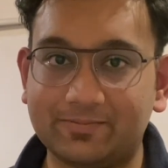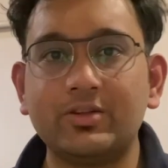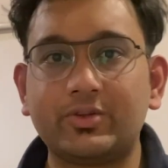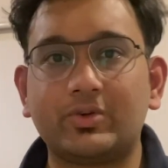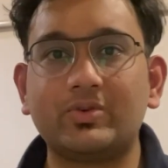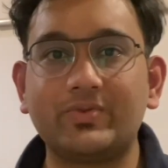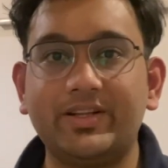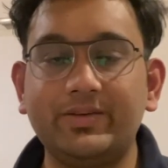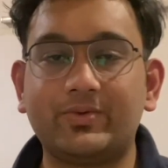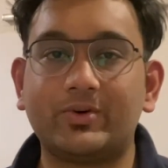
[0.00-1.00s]
So those were
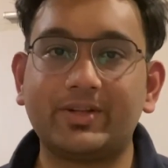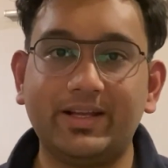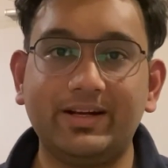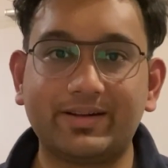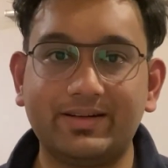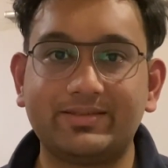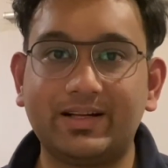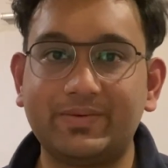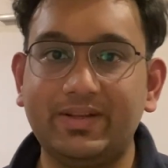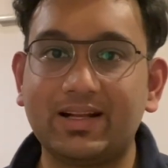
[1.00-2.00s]
the 4 key trends
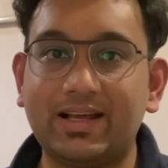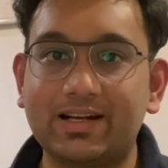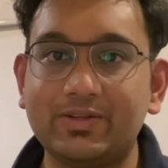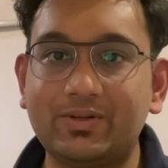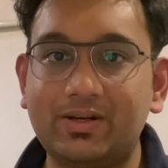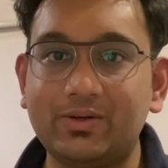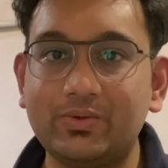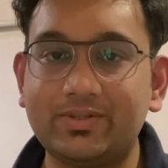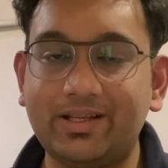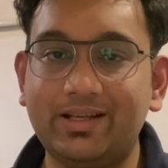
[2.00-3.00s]
that we are likely to
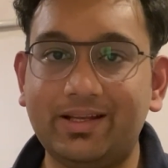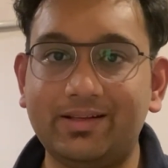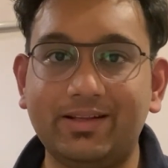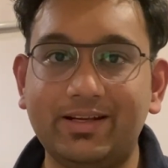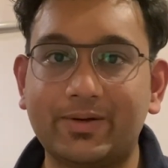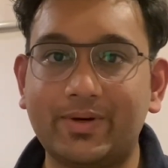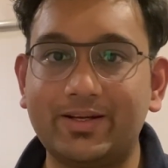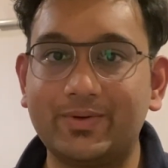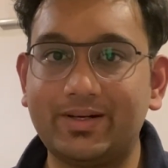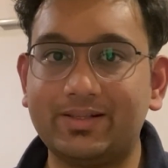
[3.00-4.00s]
see in the year
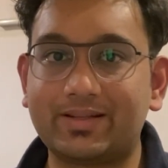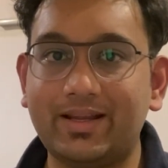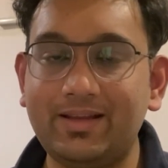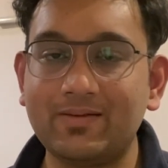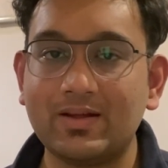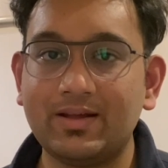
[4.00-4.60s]
2023.